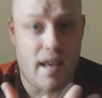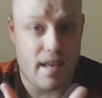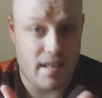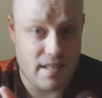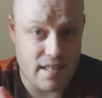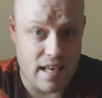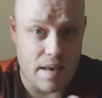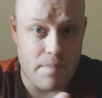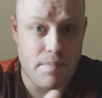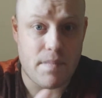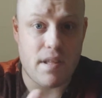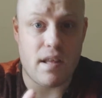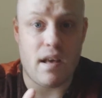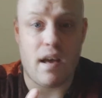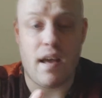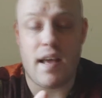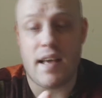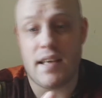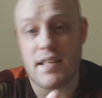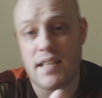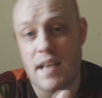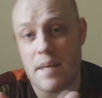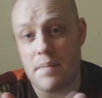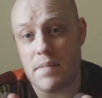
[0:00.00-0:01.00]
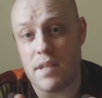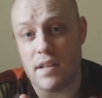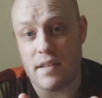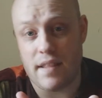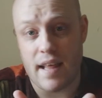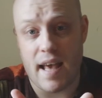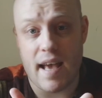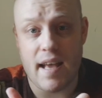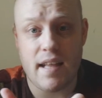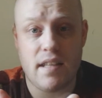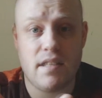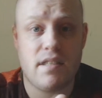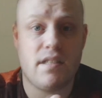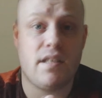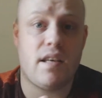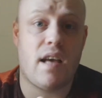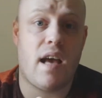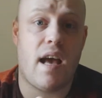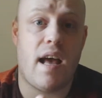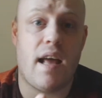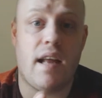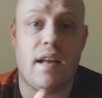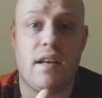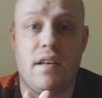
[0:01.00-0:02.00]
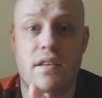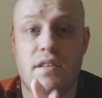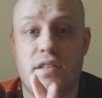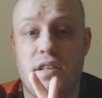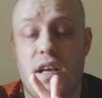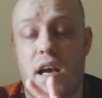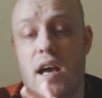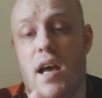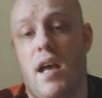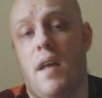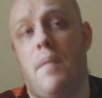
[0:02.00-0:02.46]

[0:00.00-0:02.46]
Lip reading: accepted that, and